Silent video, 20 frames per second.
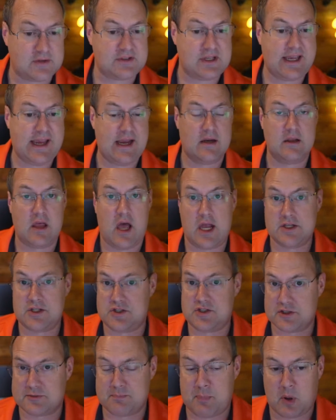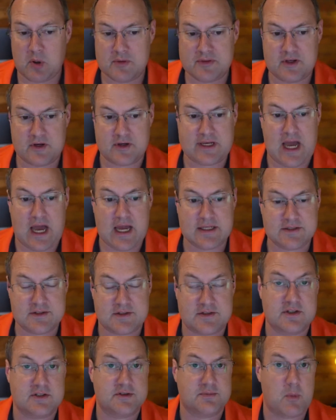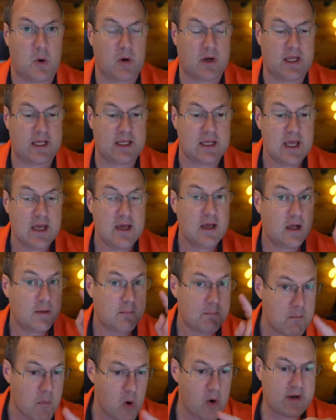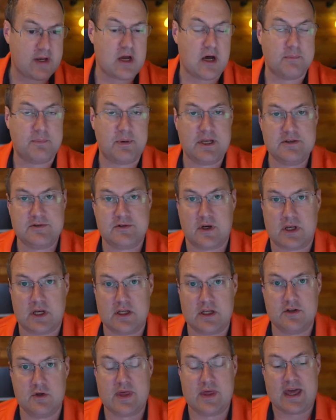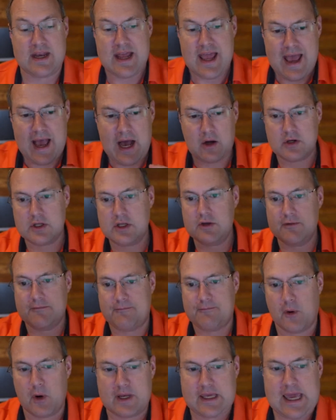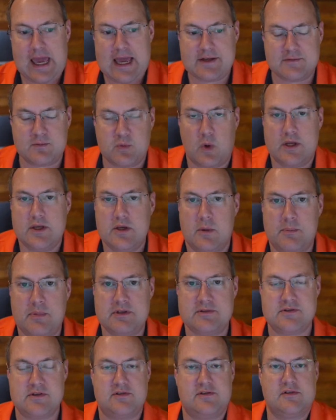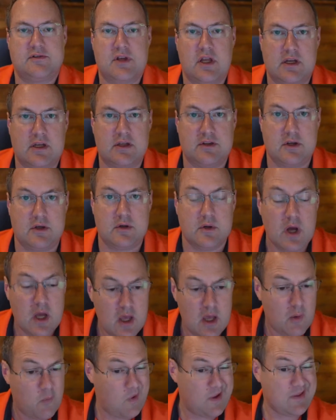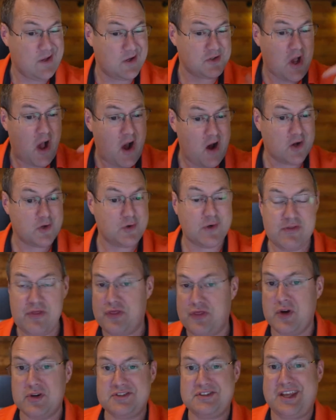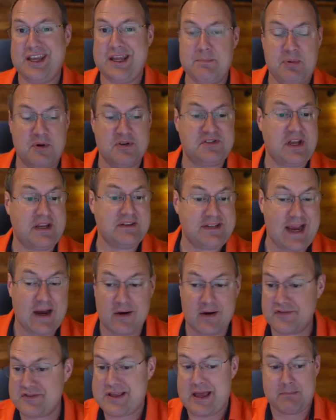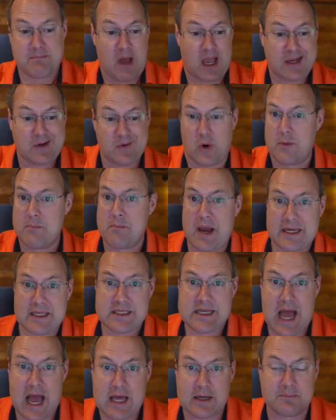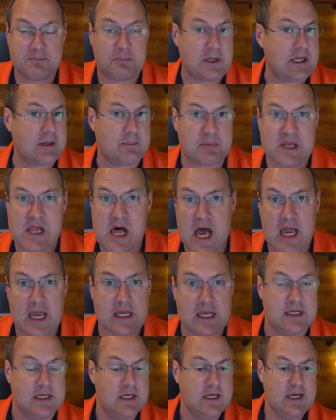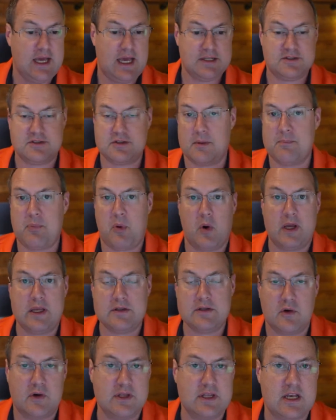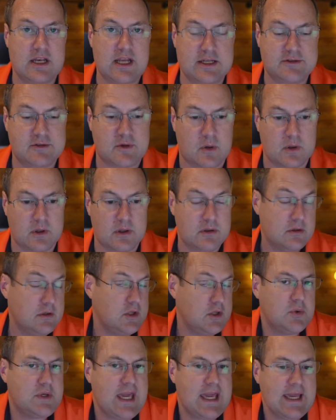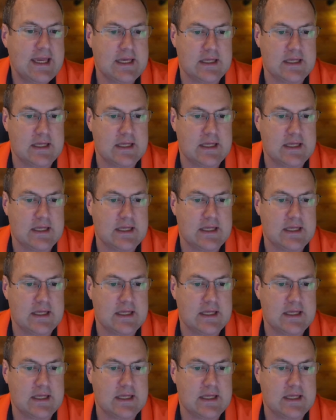Airlines just pulled their guidance this morning. More companies are going to do that. How do you forecast what your business is going to do when there's 113% tariffs that might or might not be applied at some point during the next quarter? You can't.